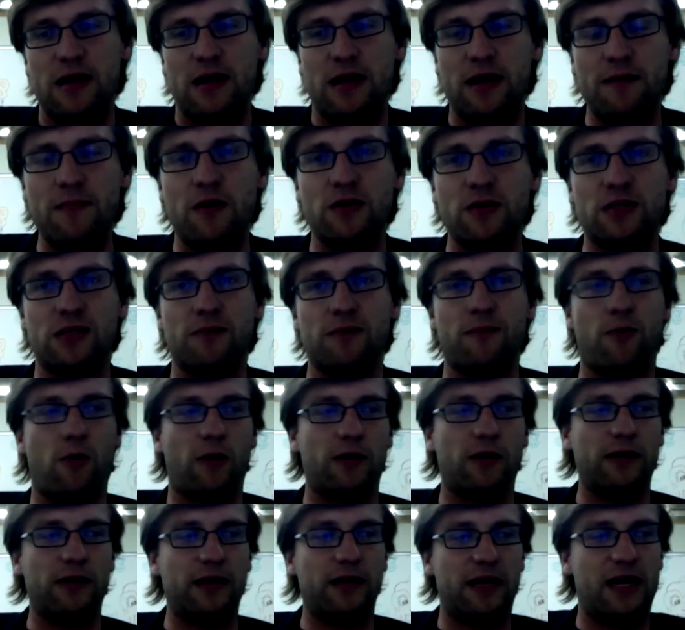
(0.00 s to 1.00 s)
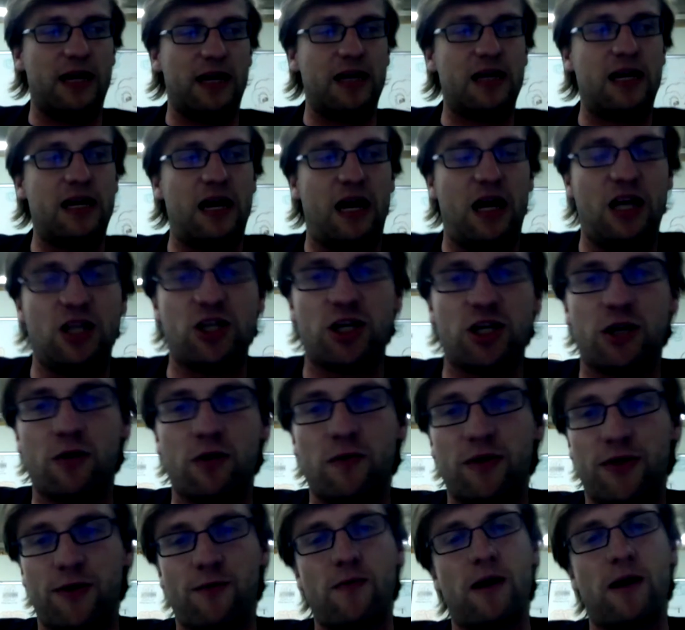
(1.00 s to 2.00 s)
and most importantly, engaging
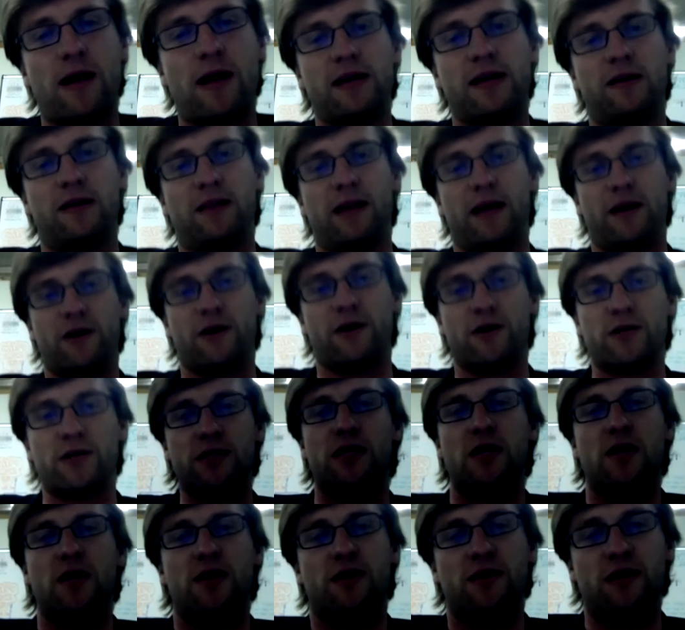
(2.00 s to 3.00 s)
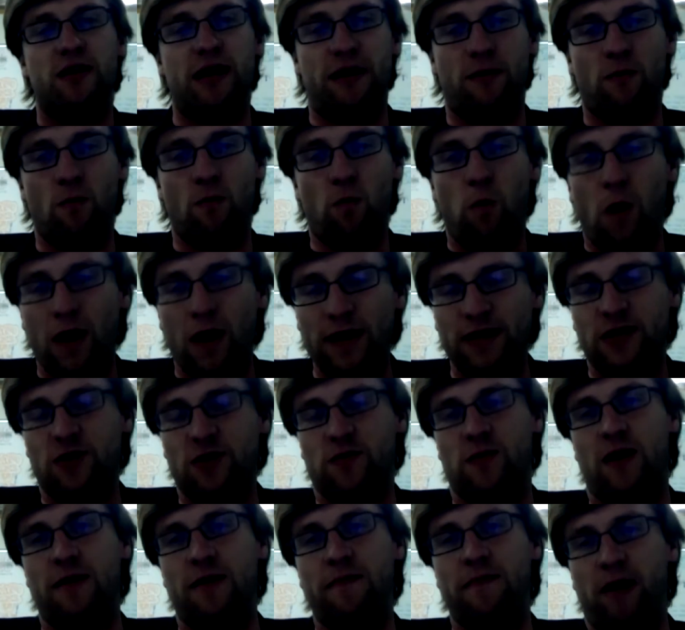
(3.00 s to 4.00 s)
with the regulators that want
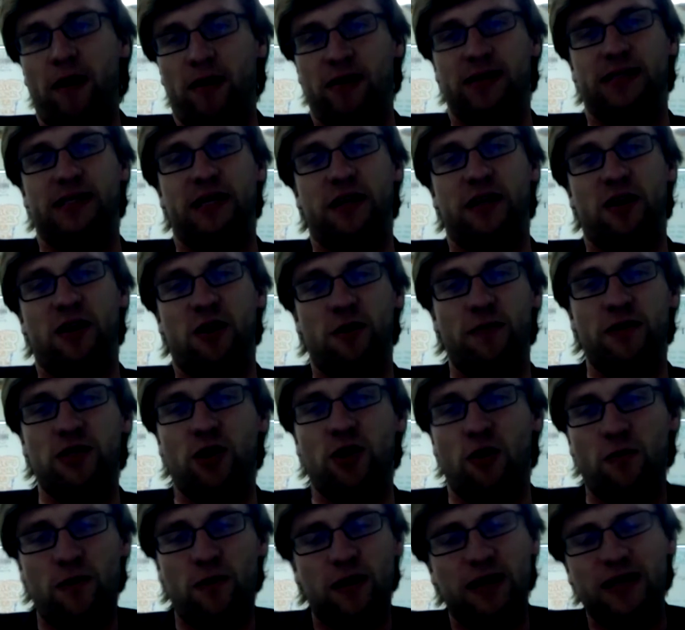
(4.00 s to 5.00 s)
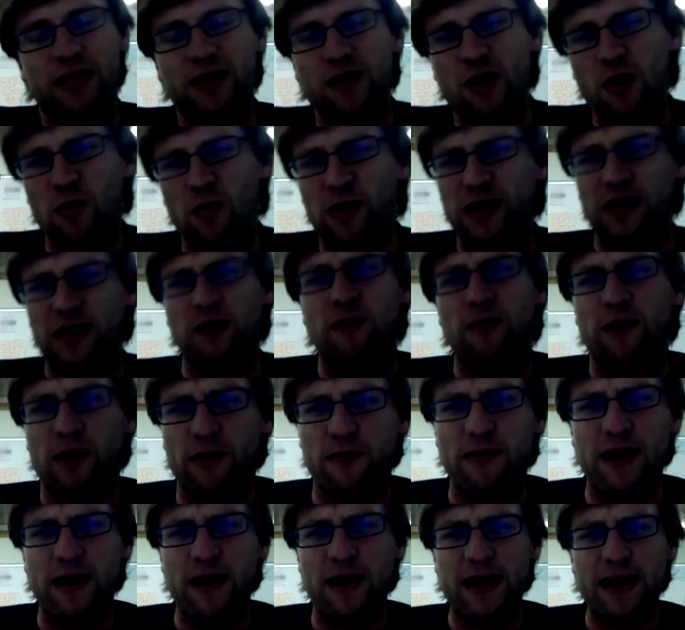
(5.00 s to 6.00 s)
to write policy here but don't really know what they want to
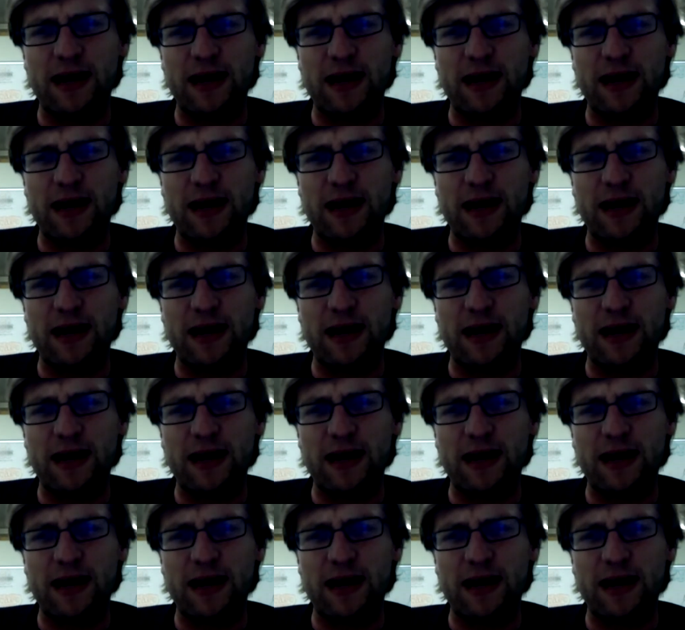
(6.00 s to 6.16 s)
write.